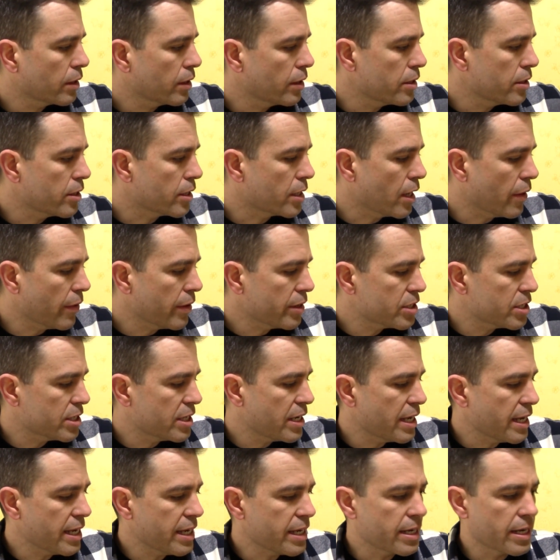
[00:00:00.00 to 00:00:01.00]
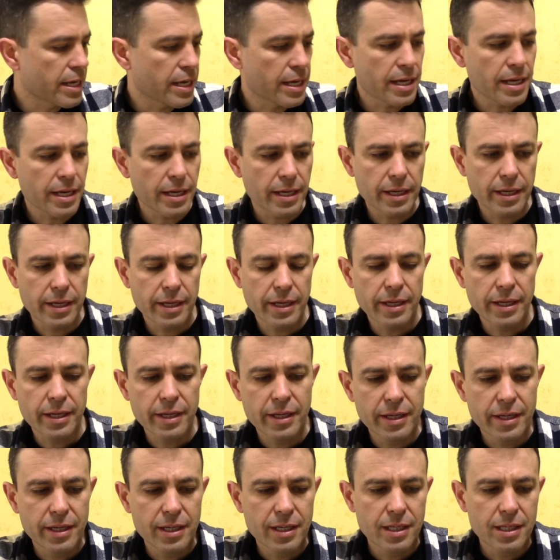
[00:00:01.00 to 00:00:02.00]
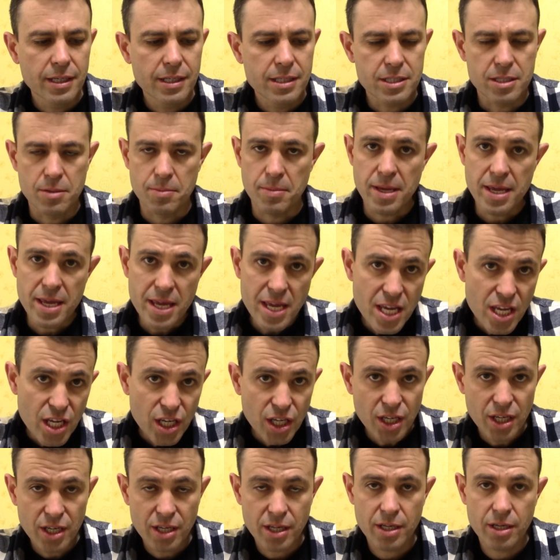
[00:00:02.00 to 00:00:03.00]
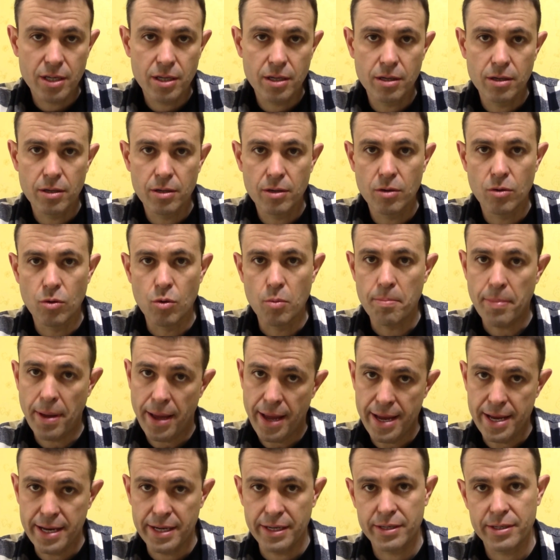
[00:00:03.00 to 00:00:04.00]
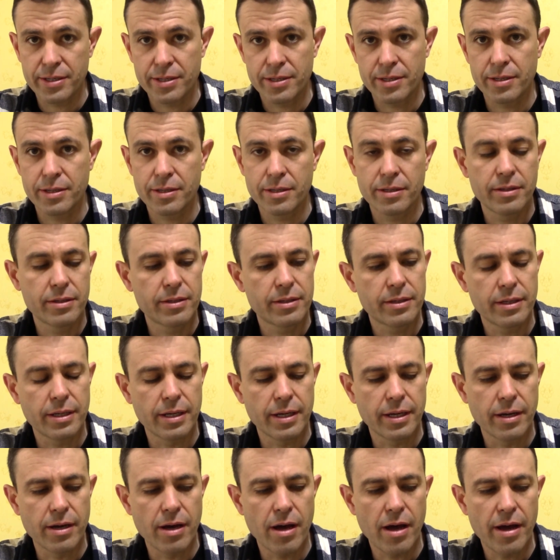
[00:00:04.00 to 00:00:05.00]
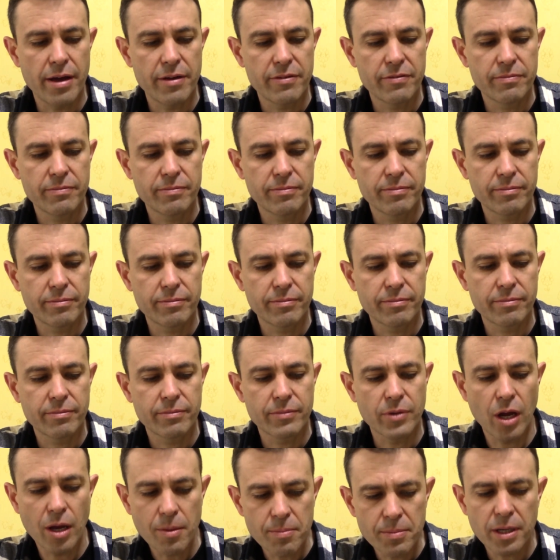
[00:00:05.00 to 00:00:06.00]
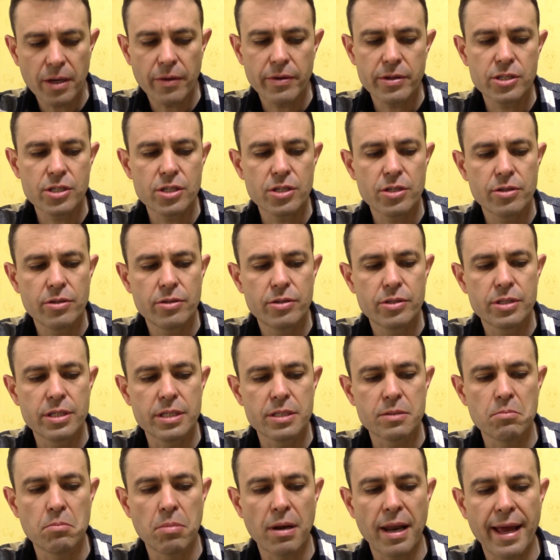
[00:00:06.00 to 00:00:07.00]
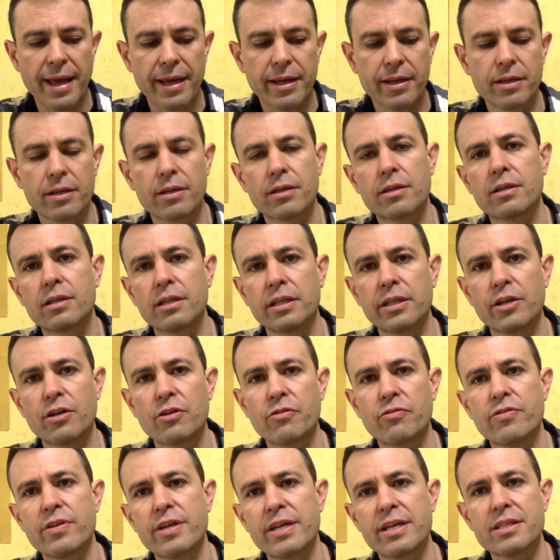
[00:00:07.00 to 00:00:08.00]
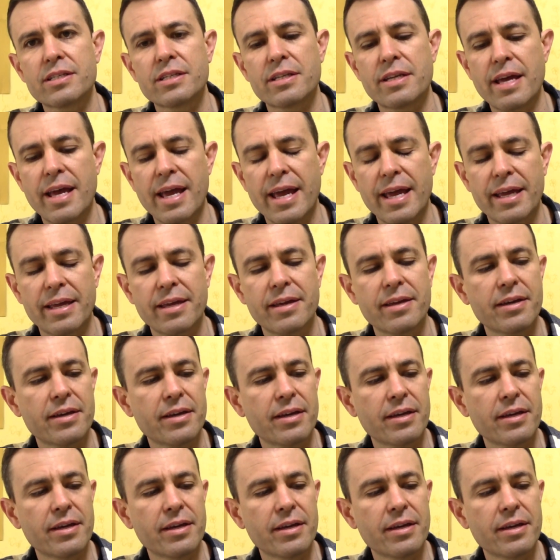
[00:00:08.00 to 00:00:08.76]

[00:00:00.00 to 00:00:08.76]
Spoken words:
You're going to need some ink or paint. I'm going to use this black calligraphy ink today.